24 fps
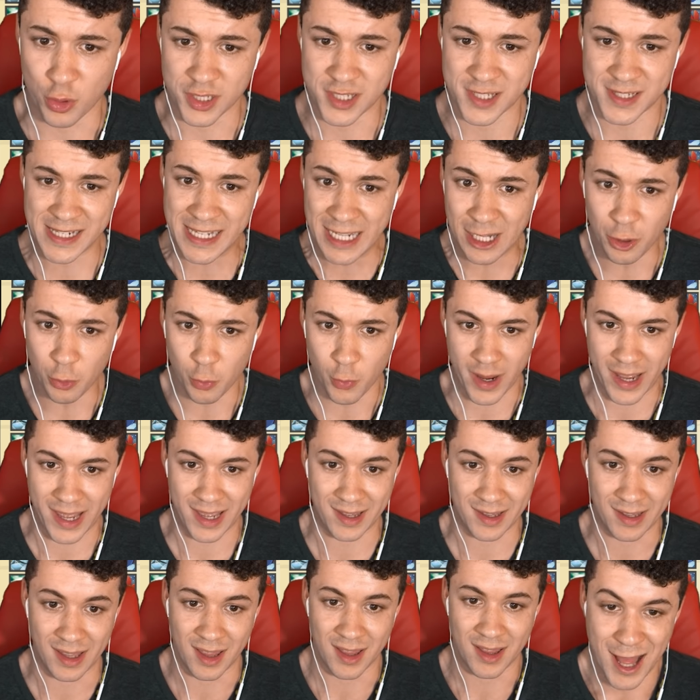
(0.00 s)
Steel
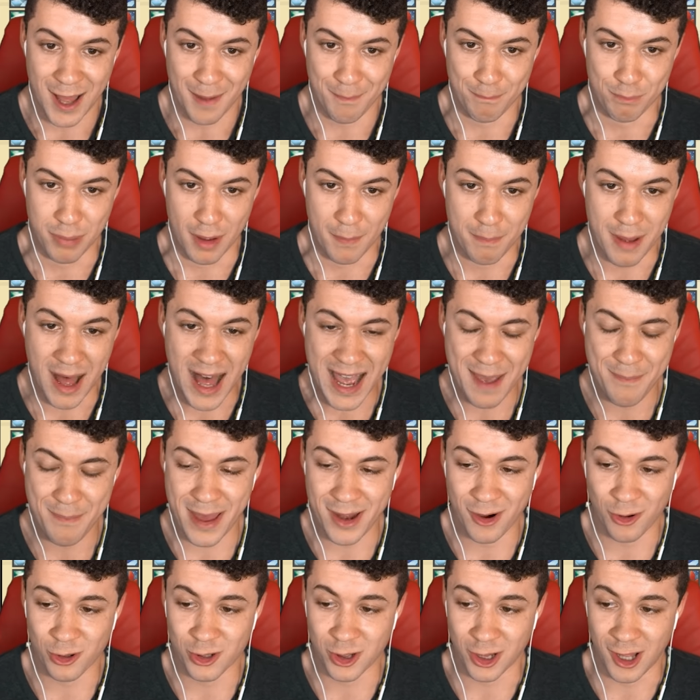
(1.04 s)
Wing. Bye-bye,
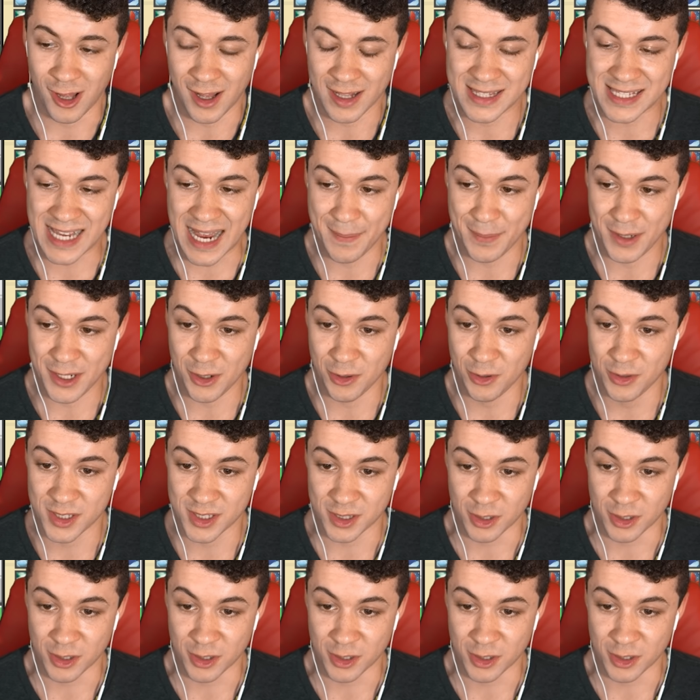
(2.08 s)
Metal Claw, time to use